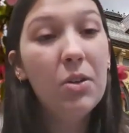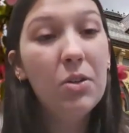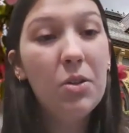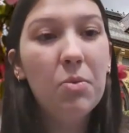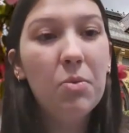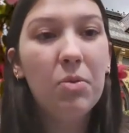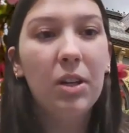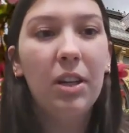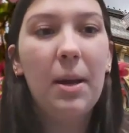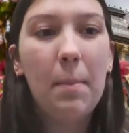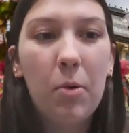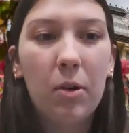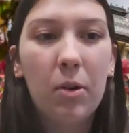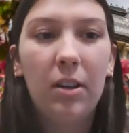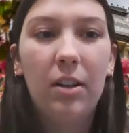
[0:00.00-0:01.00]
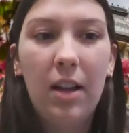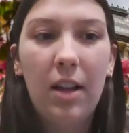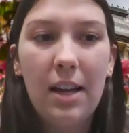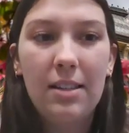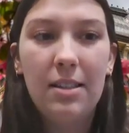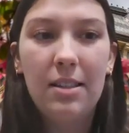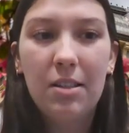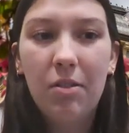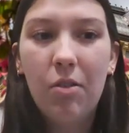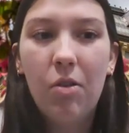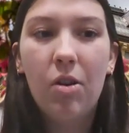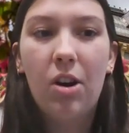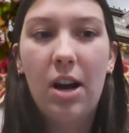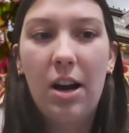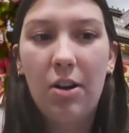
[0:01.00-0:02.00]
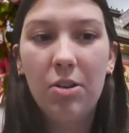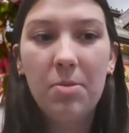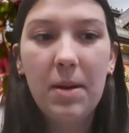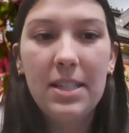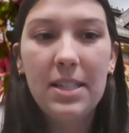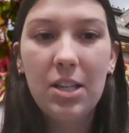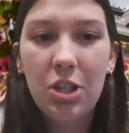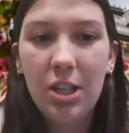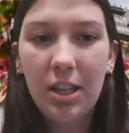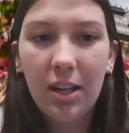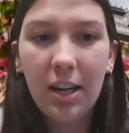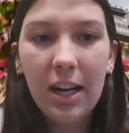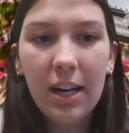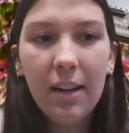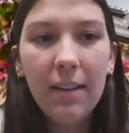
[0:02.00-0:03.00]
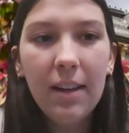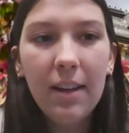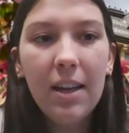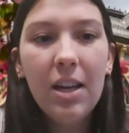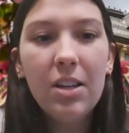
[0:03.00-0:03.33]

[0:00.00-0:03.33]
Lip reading: two really important classes for aerospace engineering.